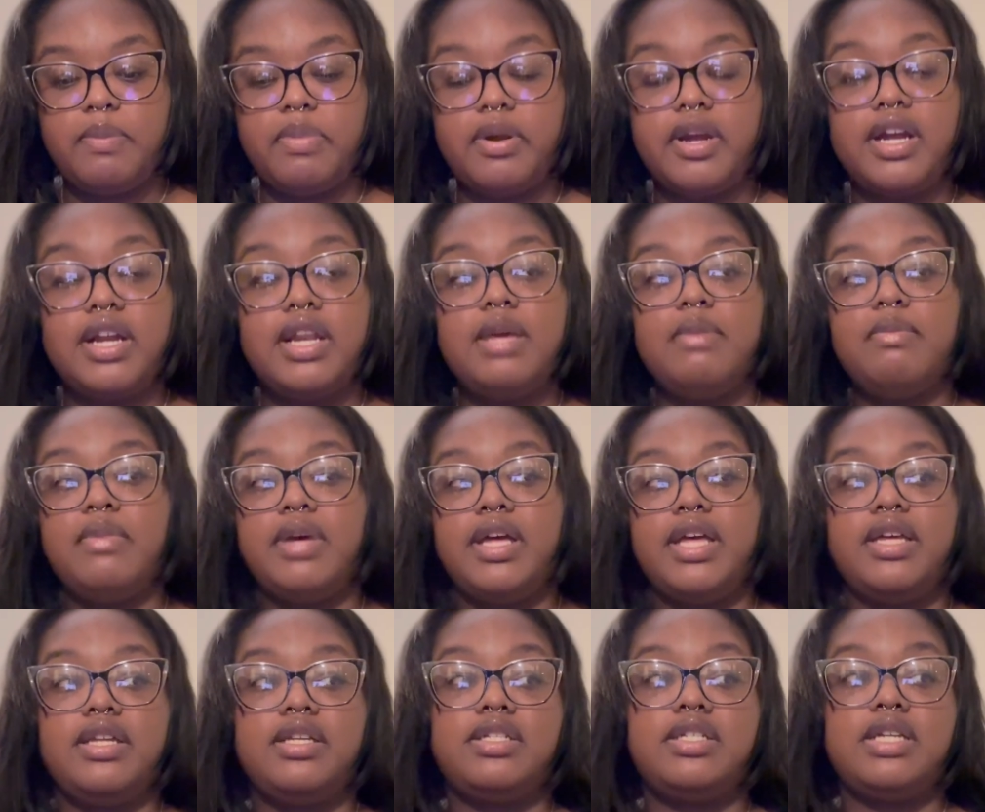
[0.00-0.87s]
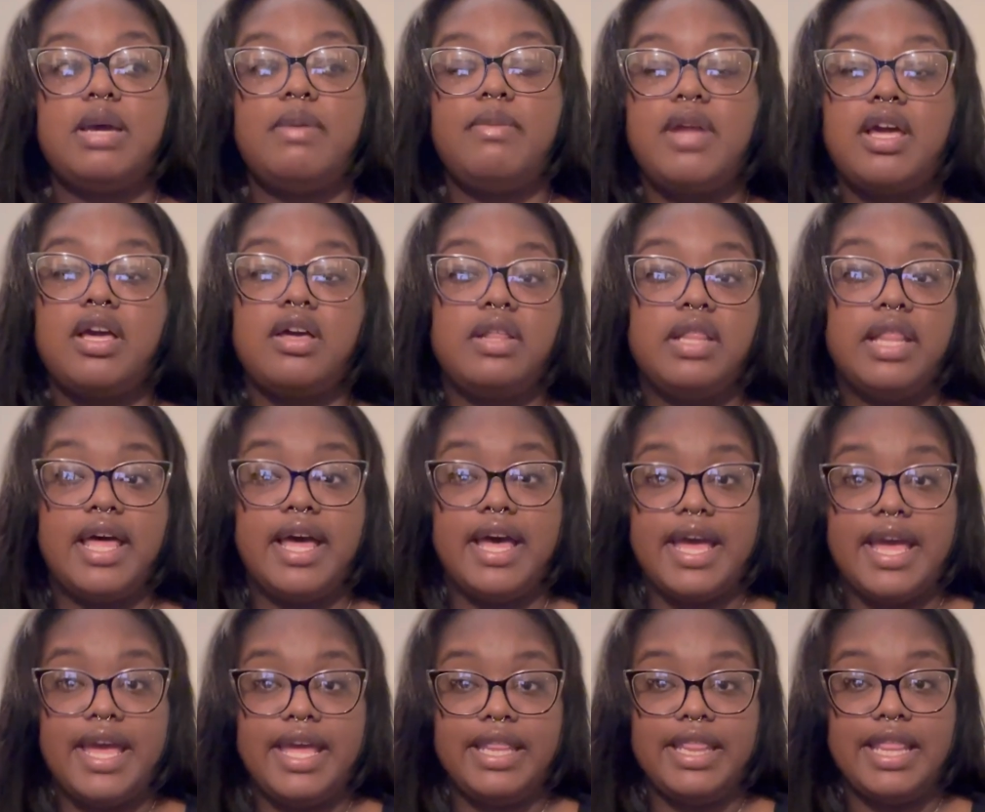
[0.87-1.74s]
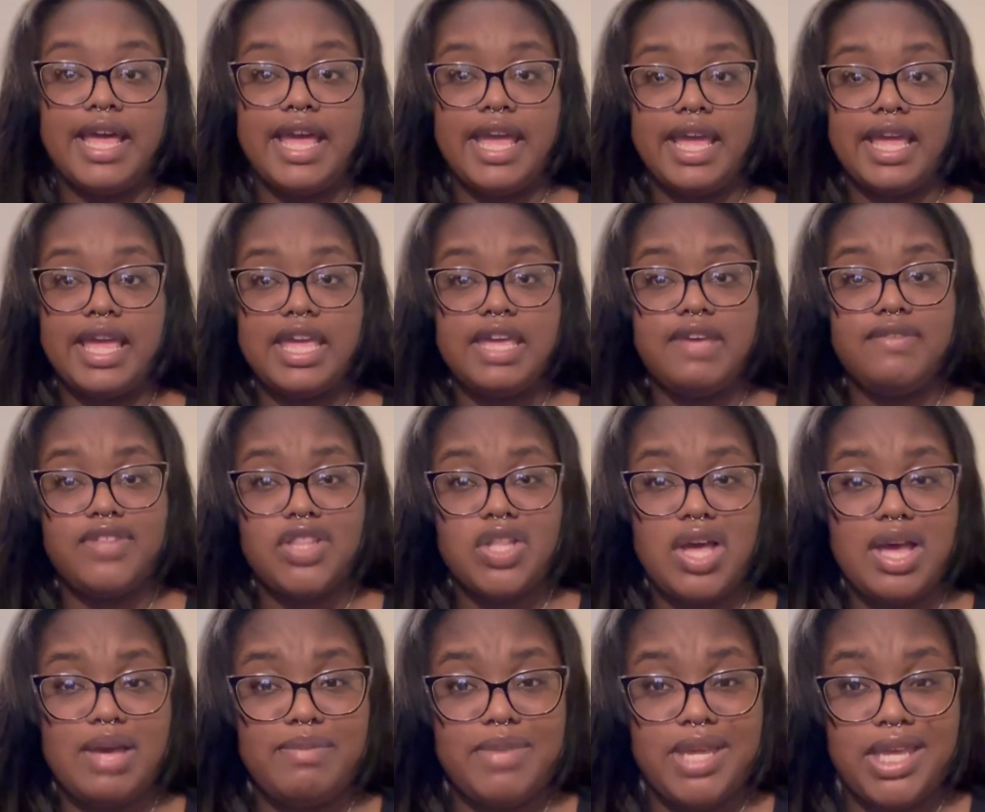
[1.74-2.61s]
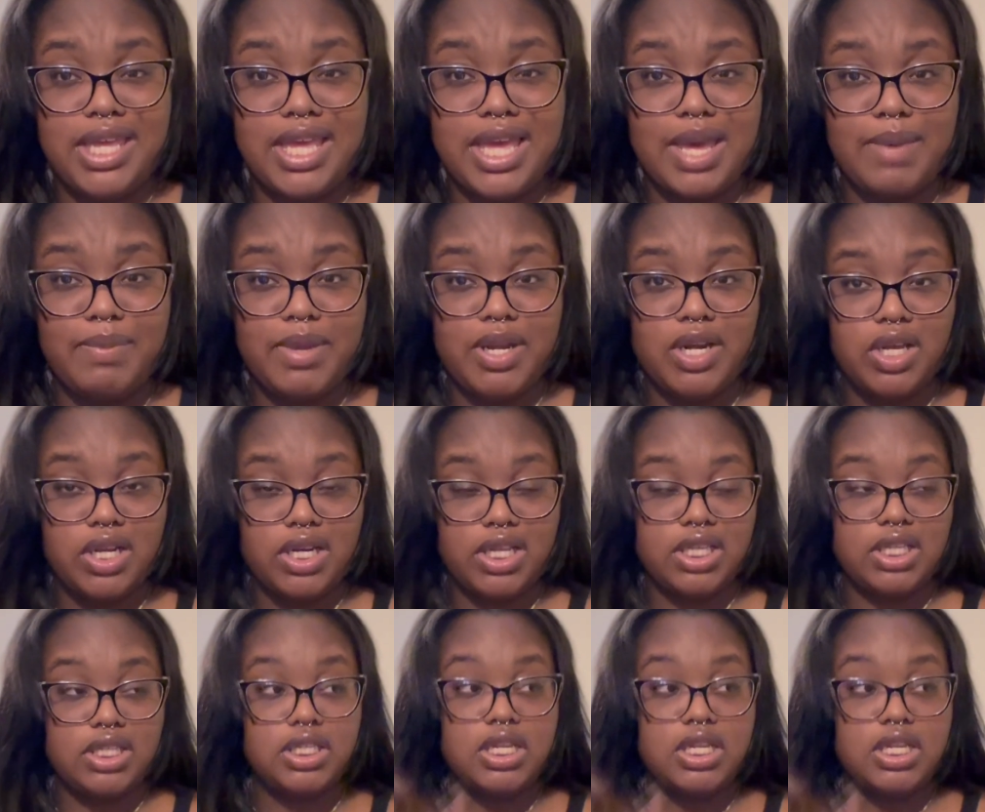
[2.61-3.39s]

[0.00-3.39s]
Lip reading: Pretty much, I'm not gonna lie, like, even though I've been yapping on this,